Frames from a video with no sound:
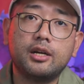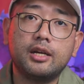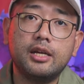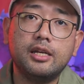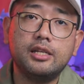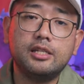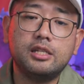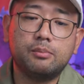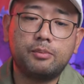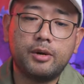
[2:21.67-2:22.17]

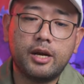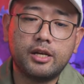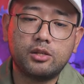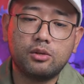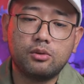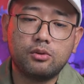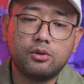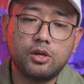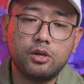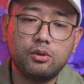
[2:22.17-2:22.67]

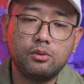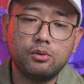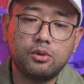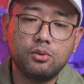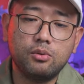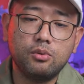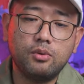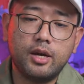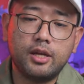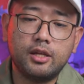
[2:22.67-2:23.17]
Easypresso
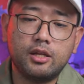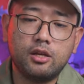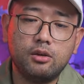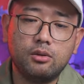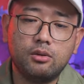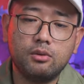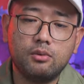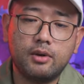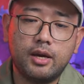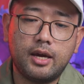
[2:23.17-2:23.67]
Q2 and
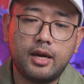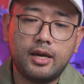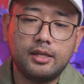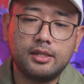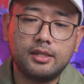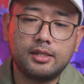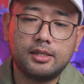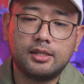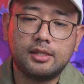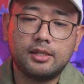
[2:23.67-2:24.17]

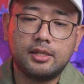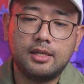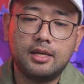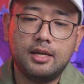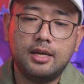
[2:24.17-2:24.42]
Q2S.